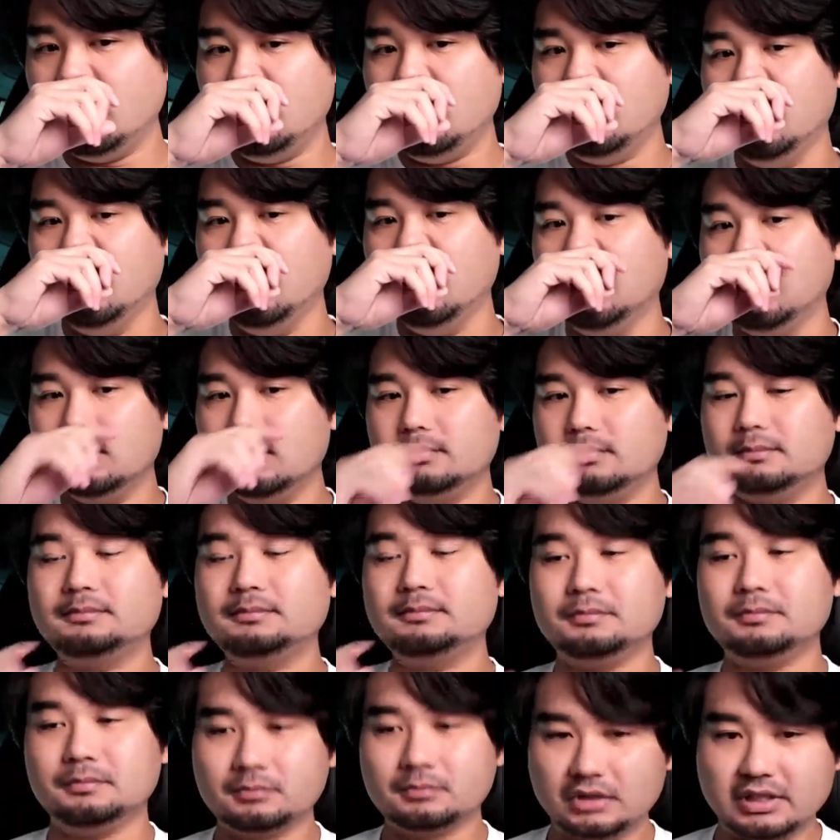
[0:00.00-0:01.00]
Oh
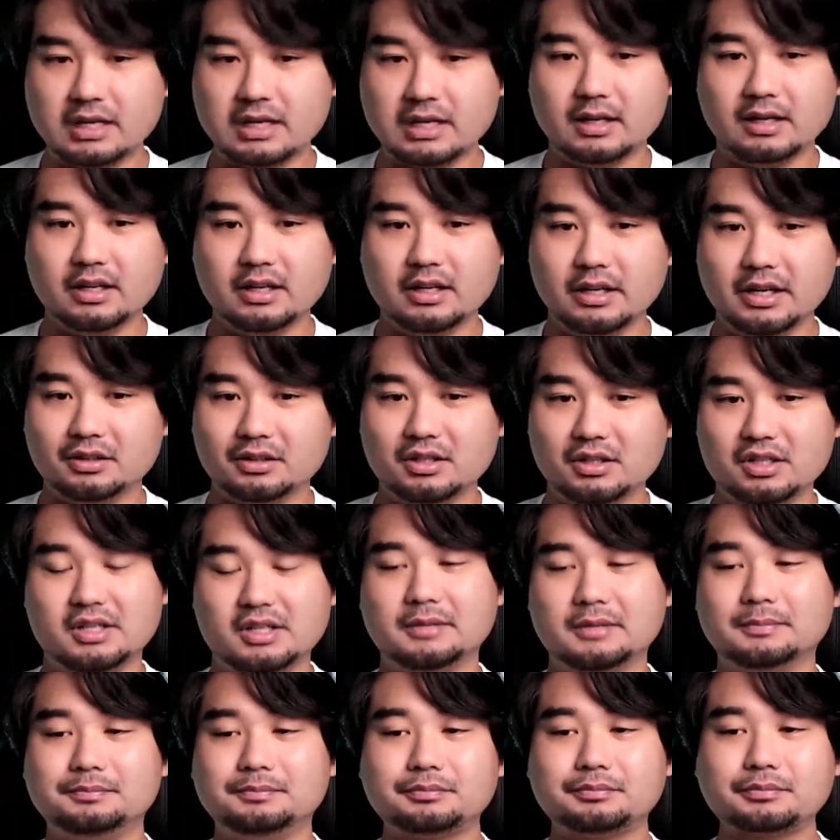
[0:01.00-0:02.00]
wow! So you can
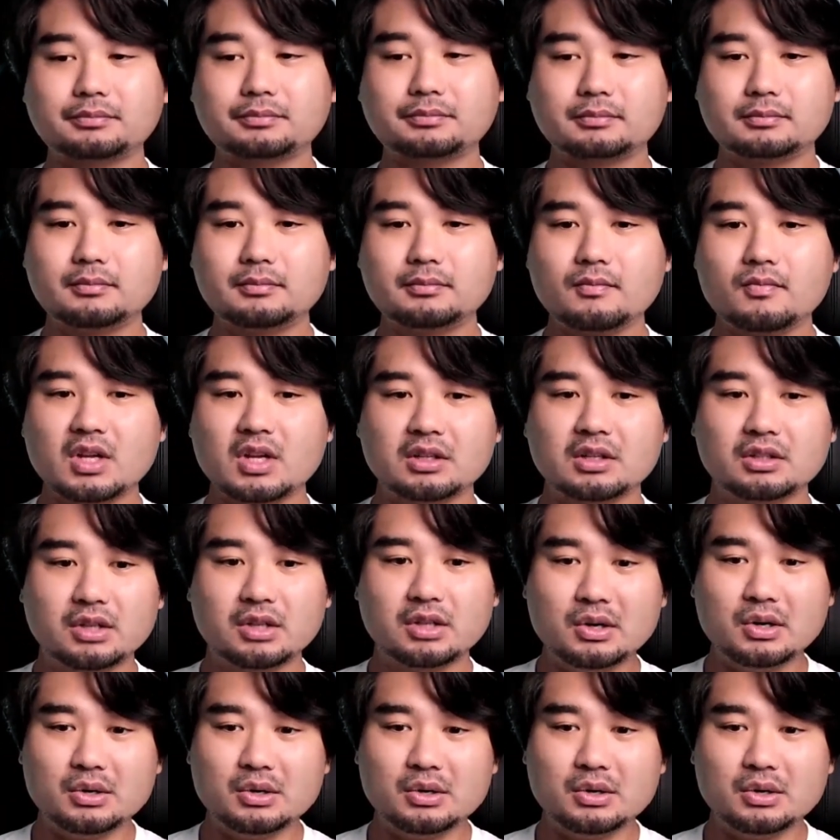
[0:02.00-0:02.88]
get closer